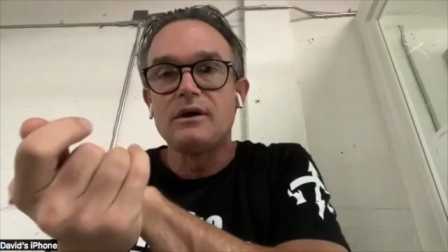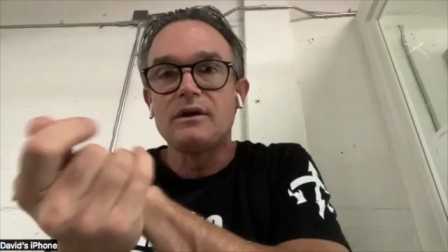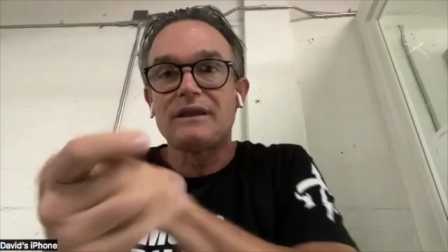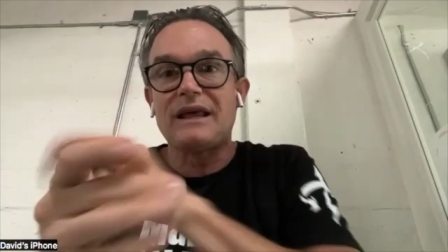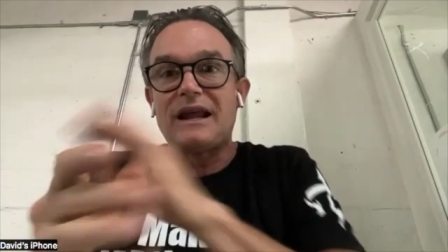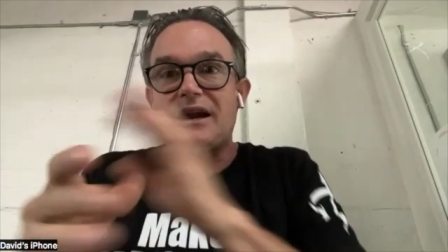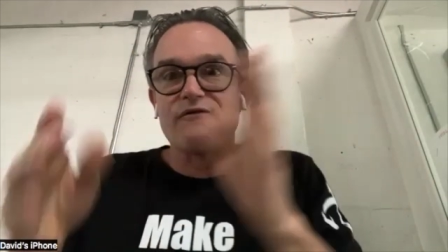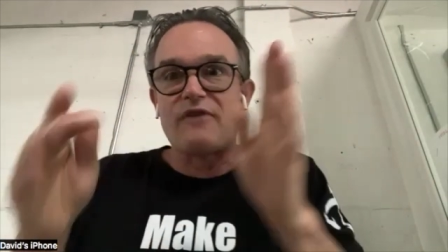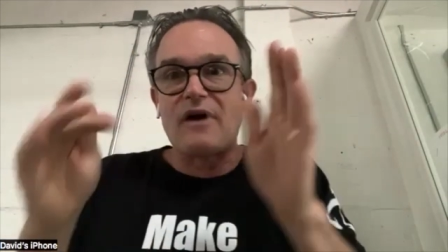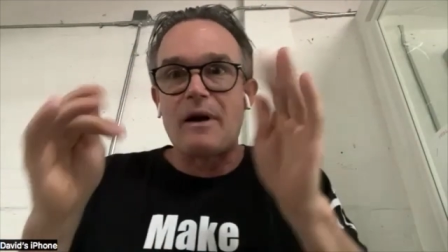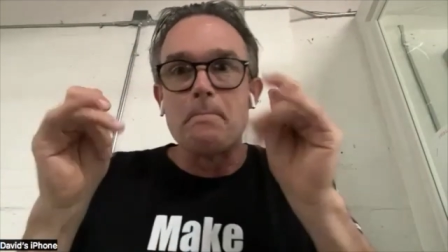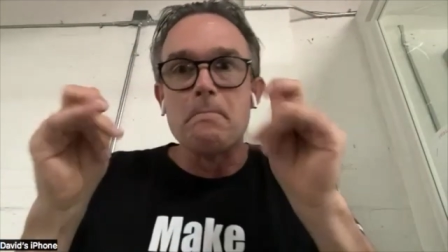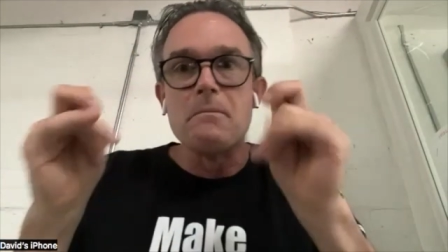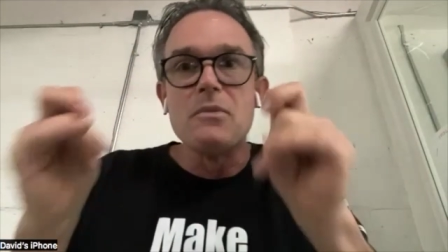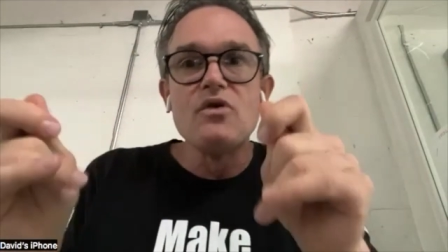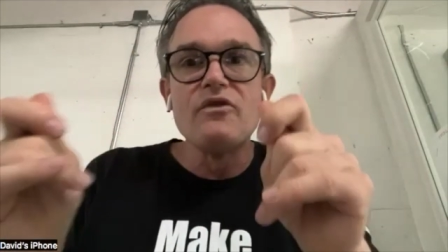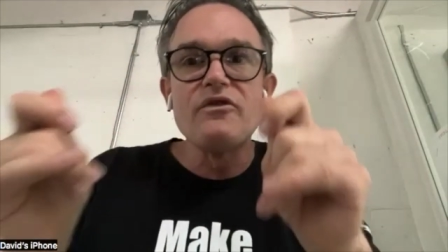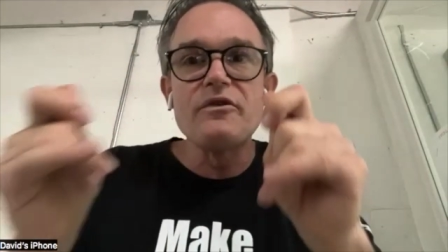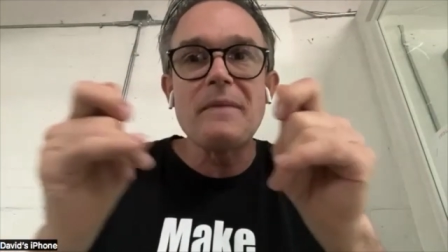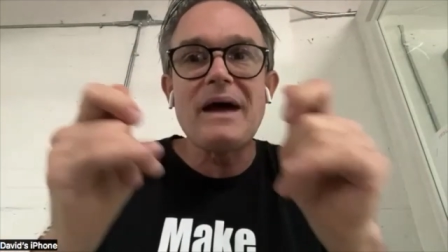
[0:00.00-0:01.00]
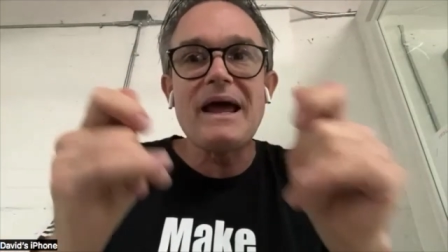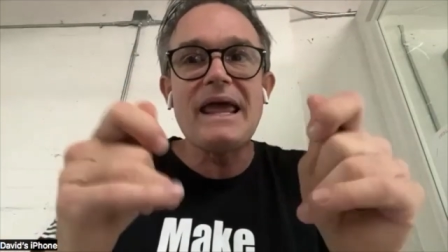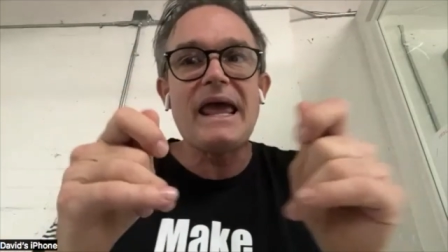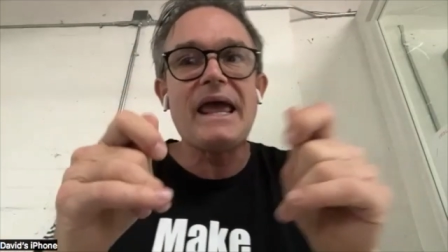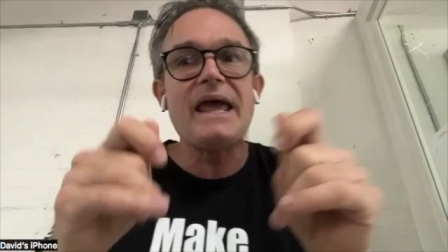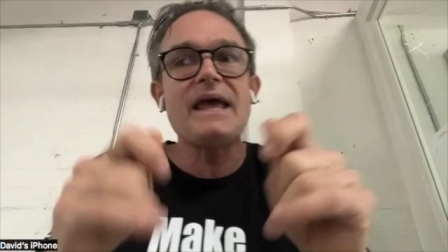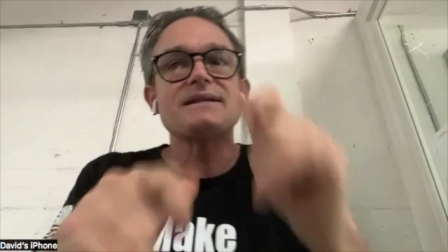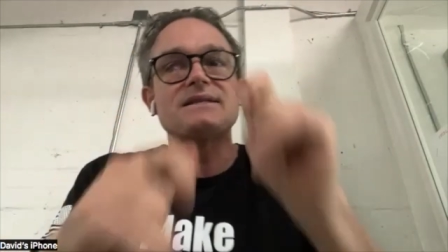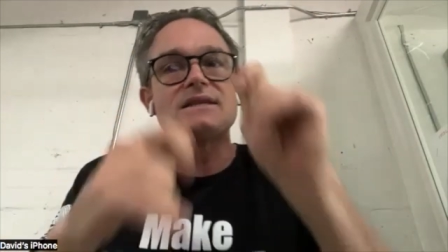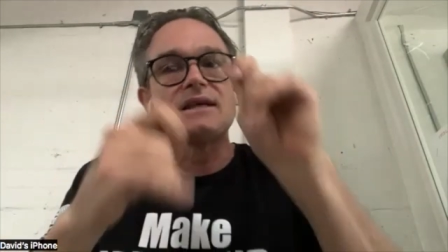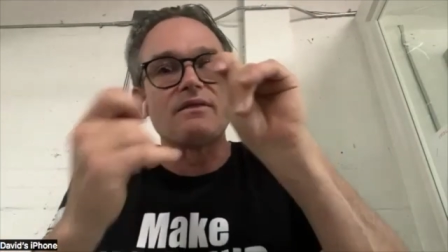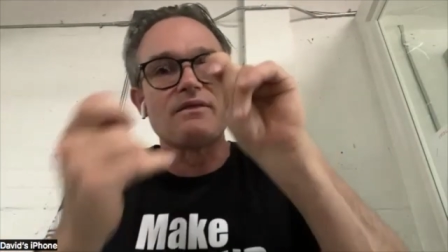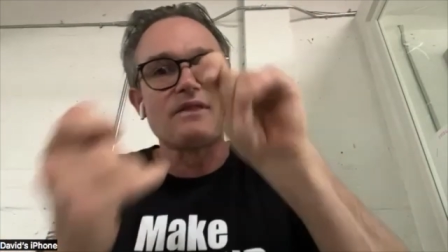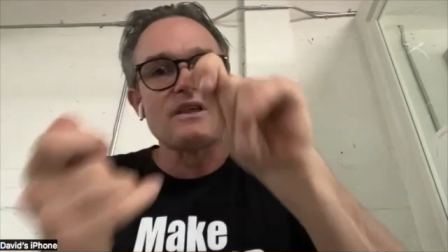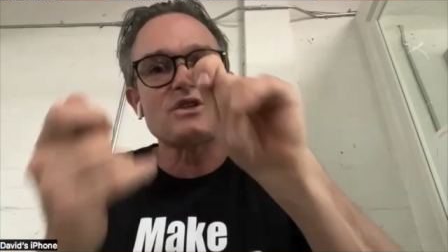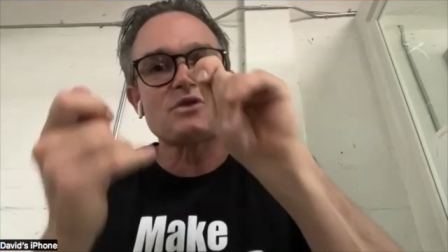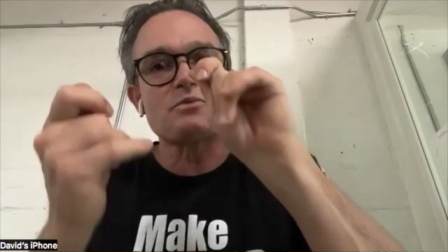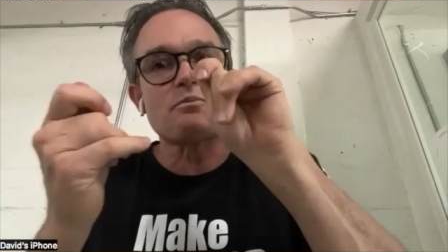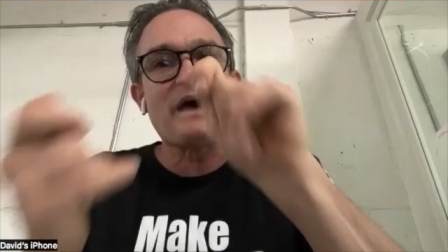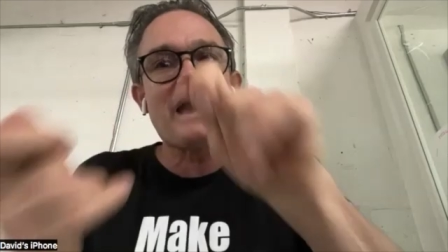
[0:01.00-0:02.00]
that if I'm moving my hands in
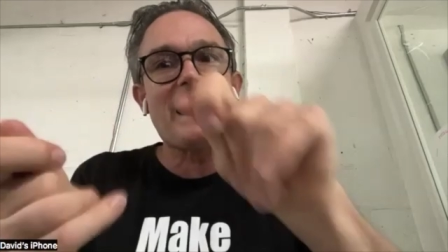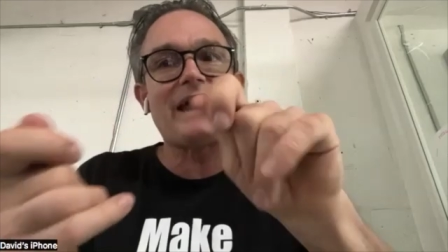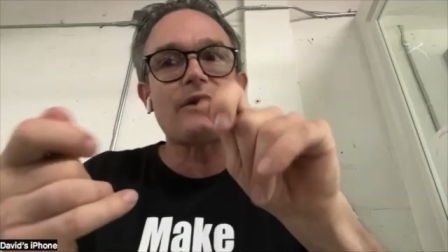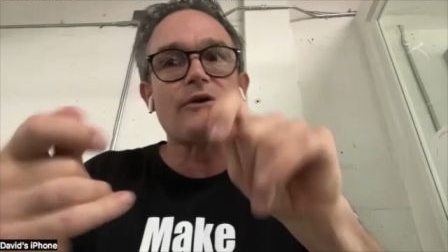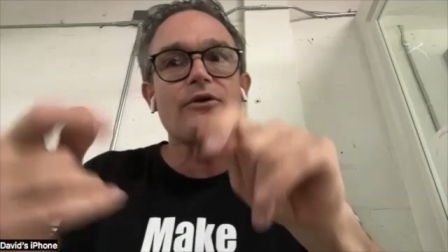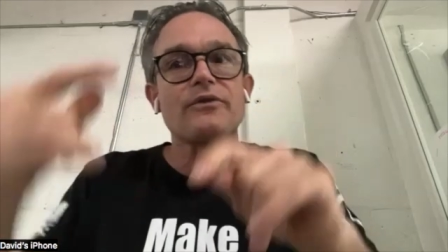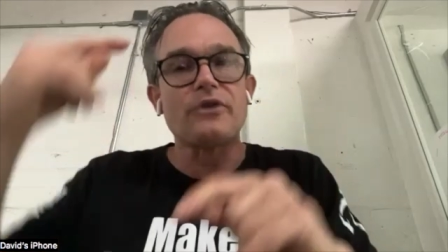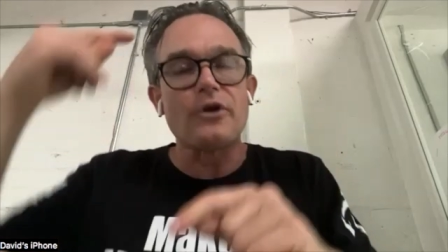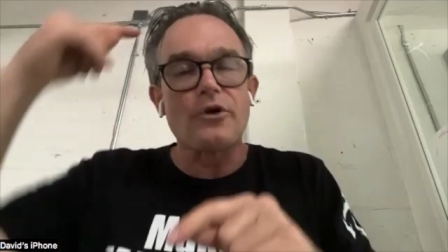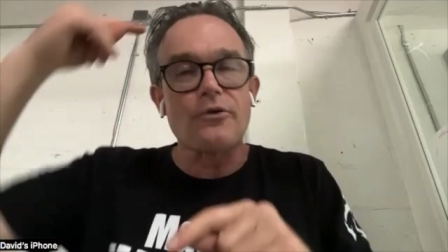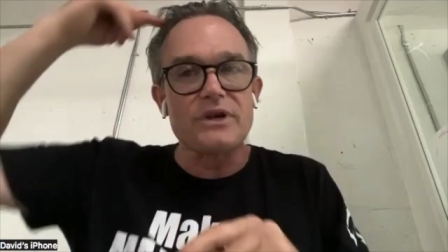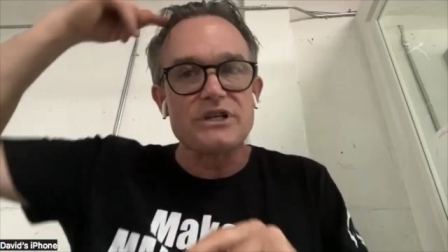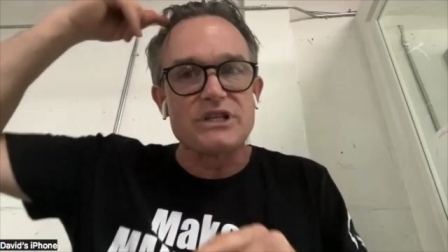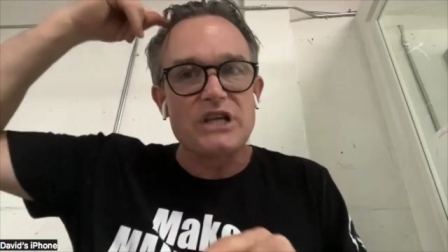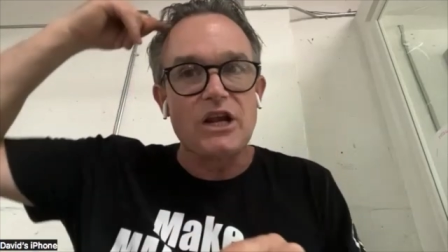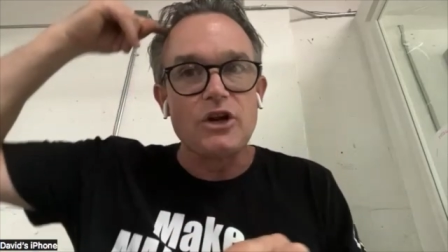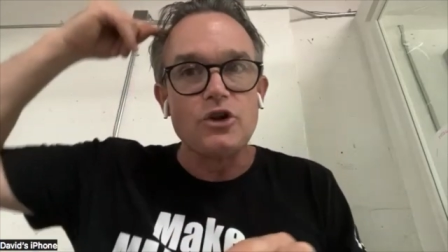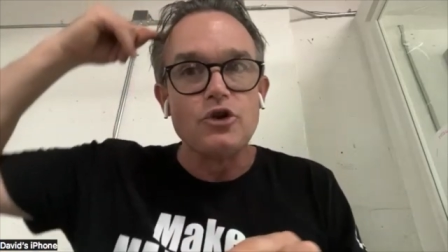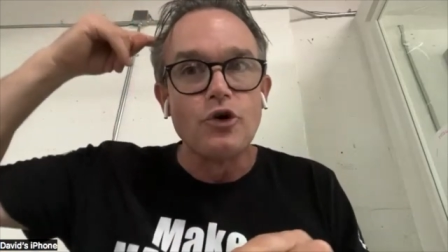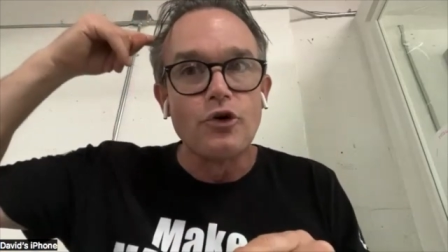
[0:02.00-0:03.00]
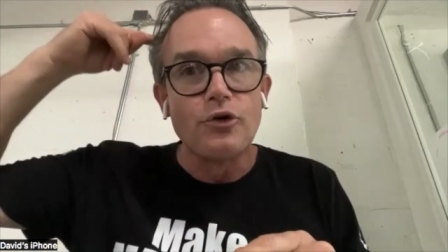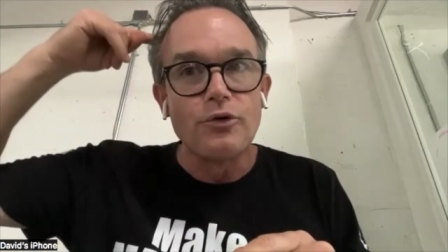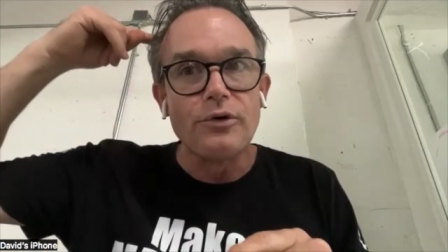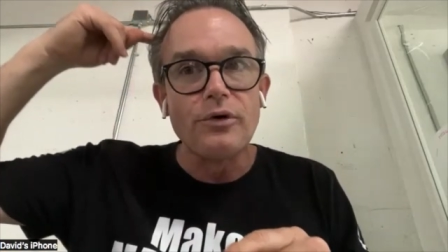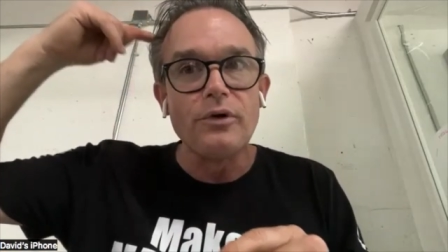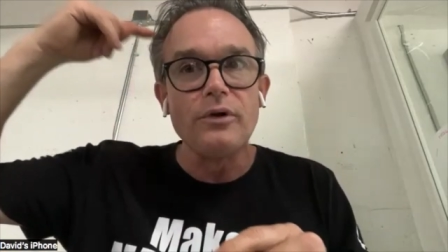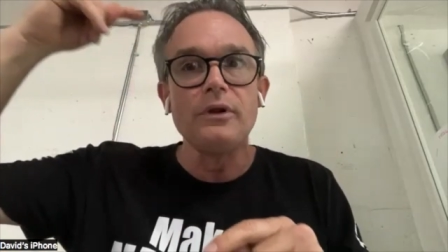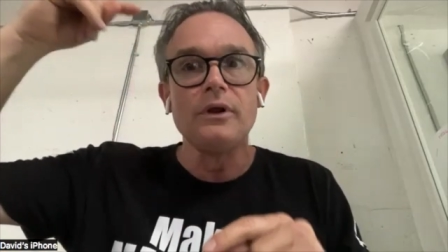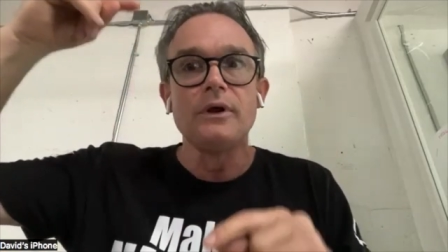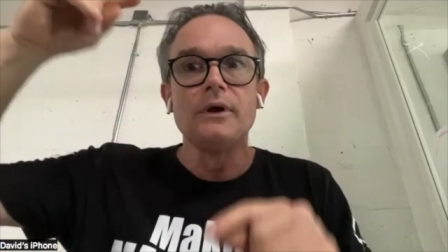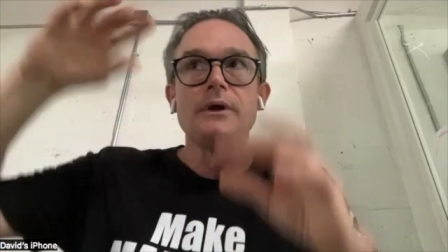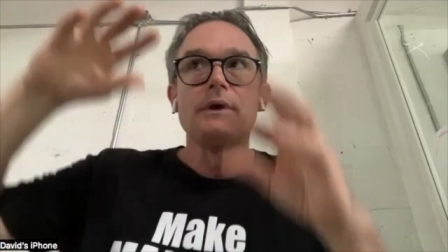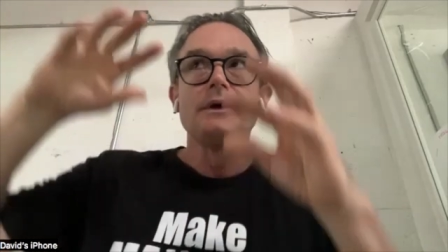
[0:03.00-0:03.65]
this pattern, there is a neural